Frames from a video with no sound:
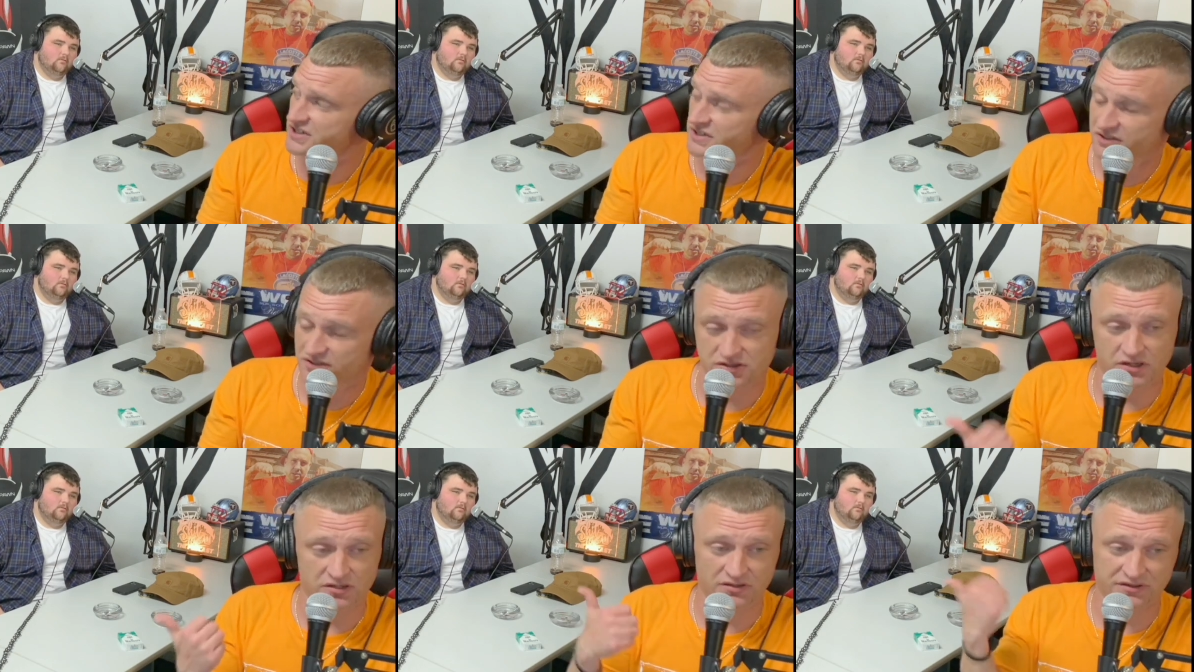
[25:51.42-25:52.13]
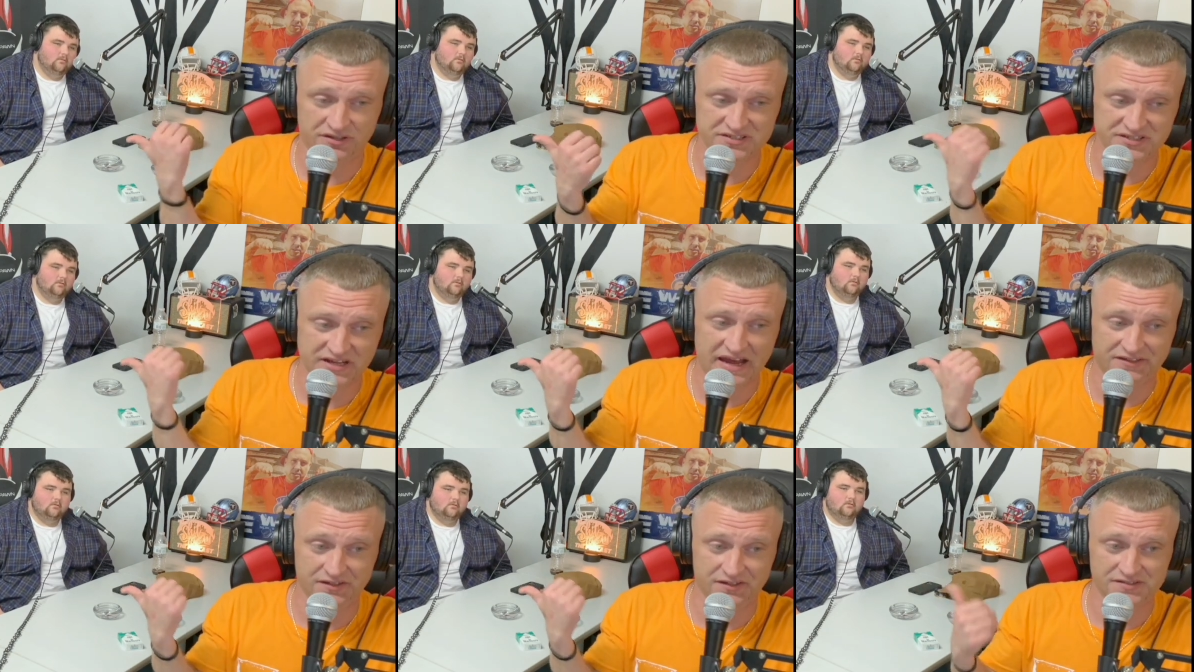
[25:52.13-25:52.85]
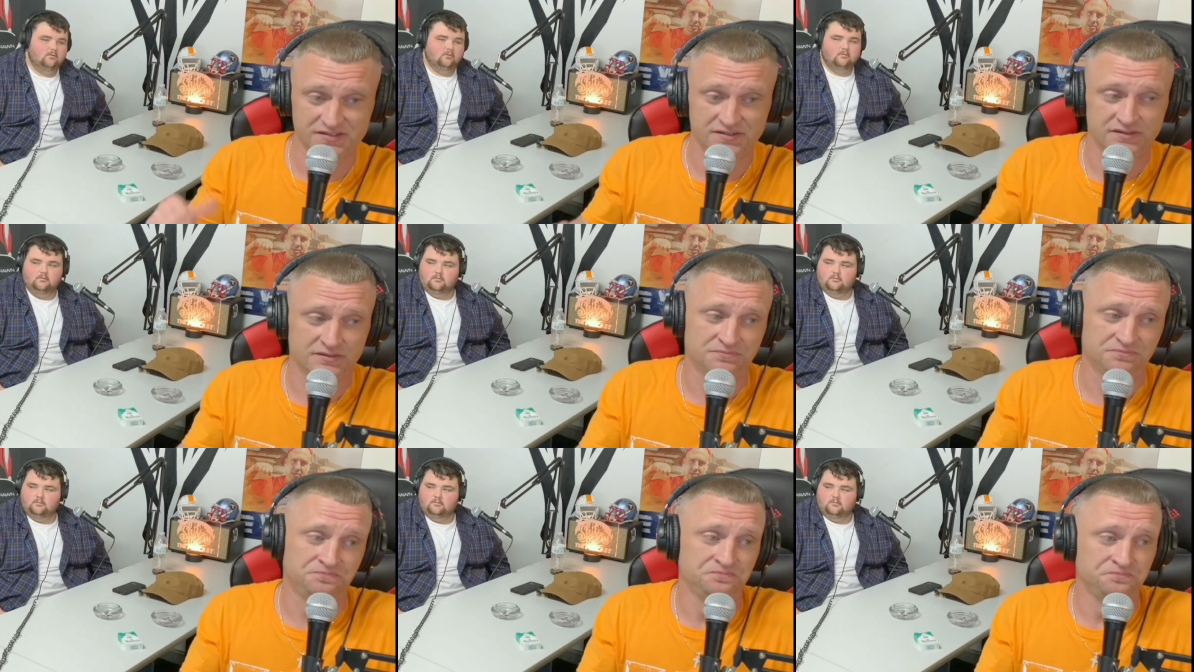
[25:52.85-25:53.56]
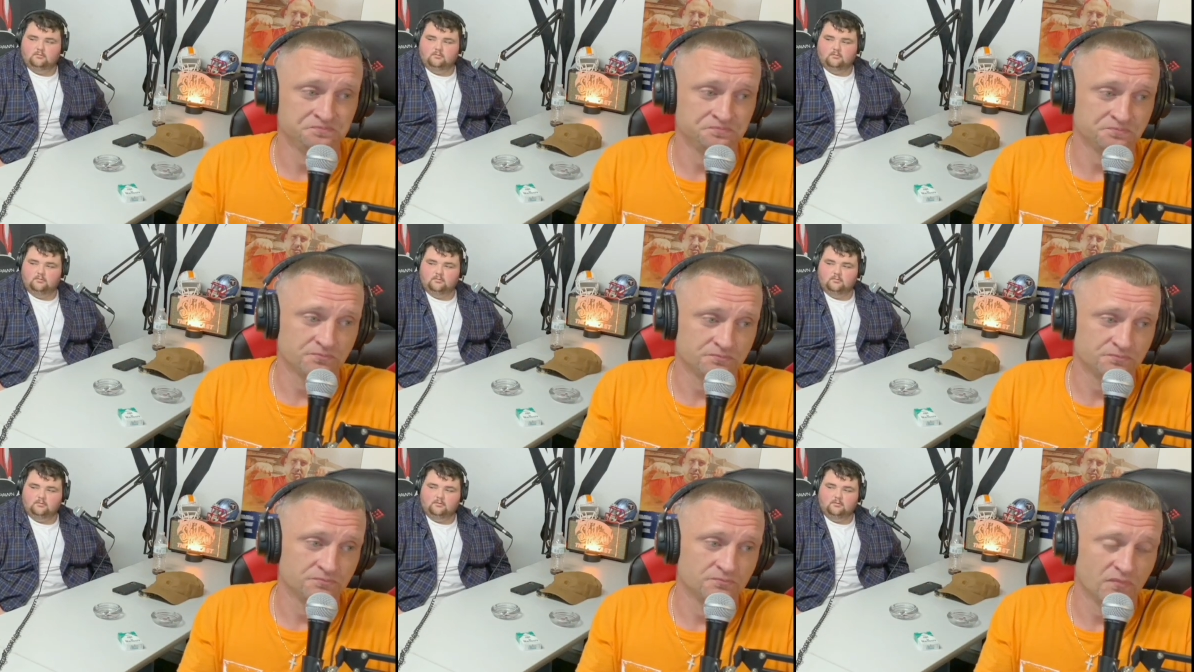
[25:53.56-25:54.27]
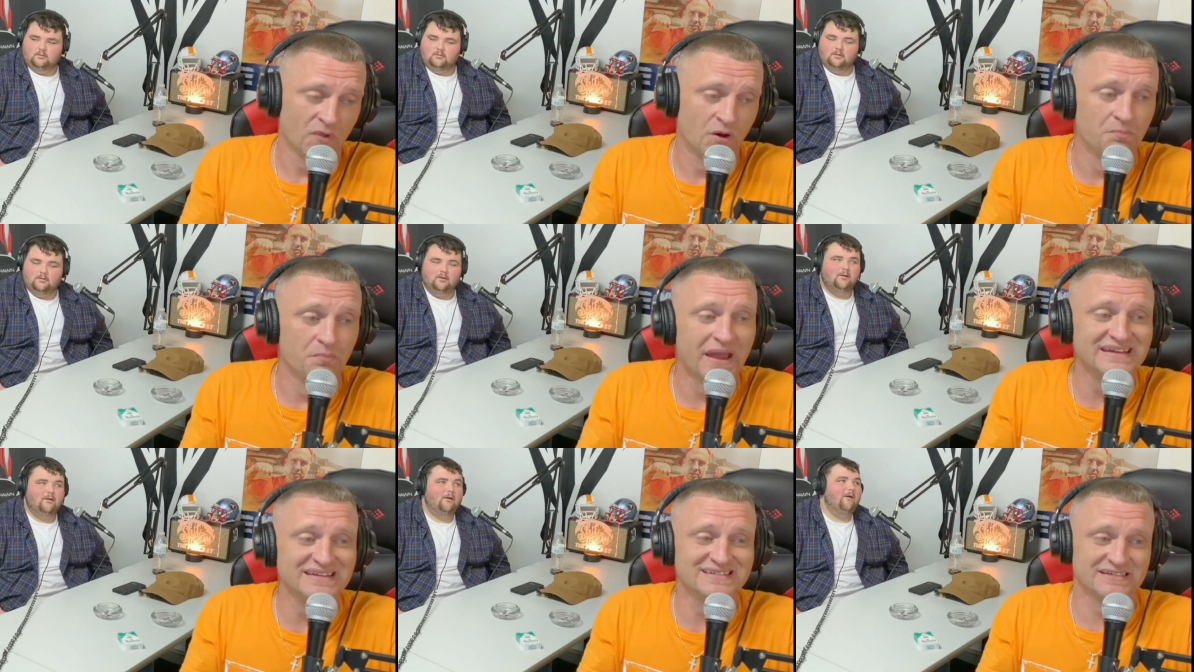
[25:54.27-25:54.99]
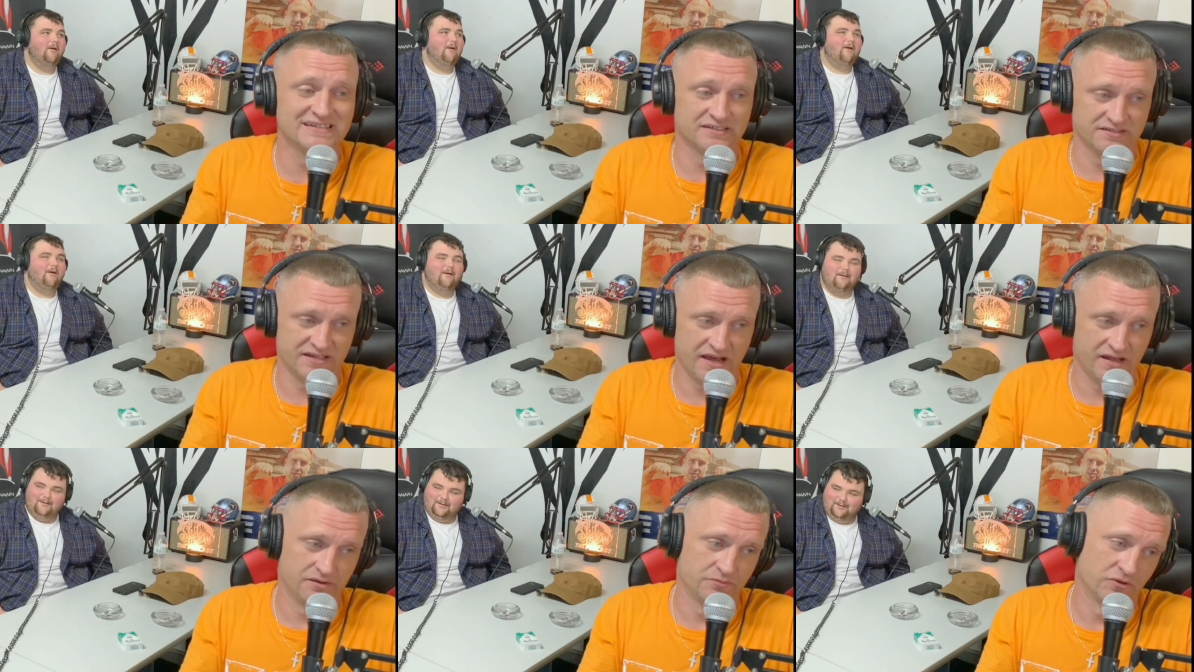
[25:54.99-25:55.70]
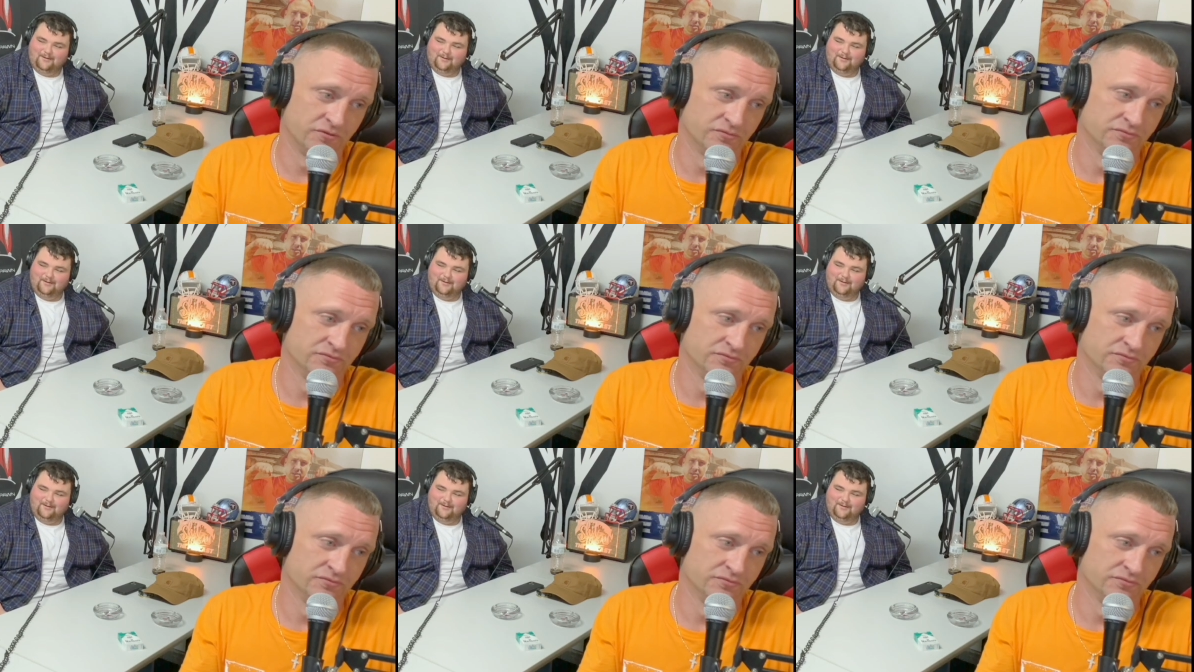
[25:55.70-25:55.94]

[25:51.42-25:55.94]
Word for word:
Speaker 1: yeah. for sure. I this guy does. Yeah amazing talent, bro. Yeah.